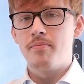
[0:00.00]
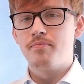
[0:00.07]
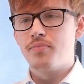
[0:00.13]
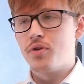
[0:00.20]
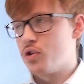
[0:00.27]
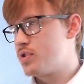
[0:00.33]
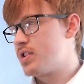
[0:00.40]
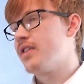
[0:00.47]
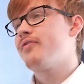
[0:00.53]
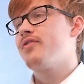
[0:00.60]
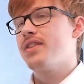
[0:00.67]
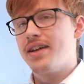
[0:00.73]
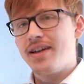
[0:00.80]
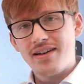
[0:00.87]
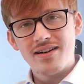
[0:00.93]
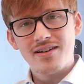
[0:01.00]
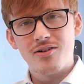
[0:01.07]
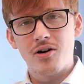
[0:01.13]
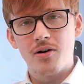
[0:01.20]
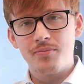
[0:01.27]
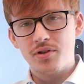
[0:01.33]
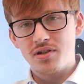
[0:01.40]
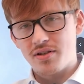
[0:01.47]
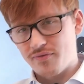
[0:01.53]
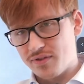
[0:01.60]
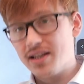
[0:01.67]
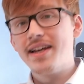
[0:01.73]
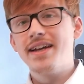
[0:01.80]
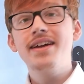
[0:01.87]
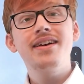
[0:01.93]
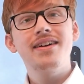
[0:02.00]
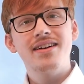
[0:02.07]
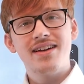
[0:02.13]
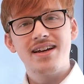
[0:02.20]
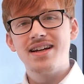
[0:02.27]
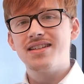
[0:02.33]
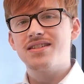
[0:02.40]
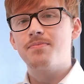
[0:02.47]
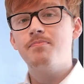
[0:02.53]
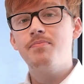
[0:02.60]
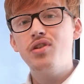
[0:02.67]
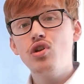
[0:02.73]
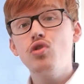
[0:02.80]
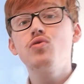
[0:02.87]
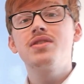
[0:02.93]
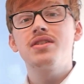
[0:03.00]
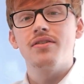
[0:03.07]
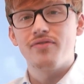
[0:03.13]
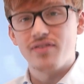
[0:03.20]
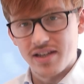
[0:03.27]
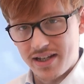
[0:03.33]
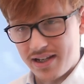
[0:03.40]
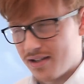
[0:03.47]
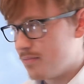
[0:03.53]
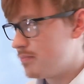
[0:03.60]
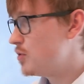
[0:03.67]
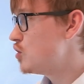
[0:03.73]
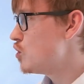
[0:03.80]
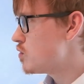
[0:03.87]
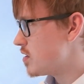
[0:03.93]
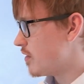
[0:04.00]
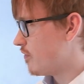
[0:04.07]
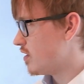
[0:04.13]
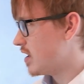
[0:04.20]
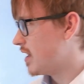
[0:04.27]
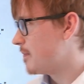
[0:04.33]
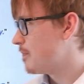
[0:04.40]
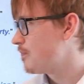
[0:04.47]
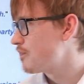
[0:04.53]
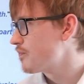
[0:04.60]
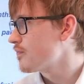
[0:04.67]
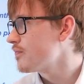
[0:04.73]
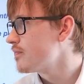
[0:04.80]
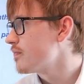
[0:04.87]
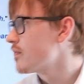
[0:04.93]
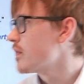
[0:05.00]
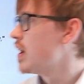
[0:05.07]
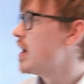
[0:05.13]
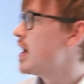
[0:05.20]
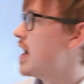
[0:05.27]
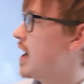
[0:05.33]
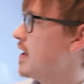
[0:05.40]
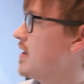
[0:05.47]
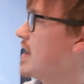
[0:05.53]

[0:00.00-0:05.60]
beautifully or beautifully. It's beautifully, beautifully. And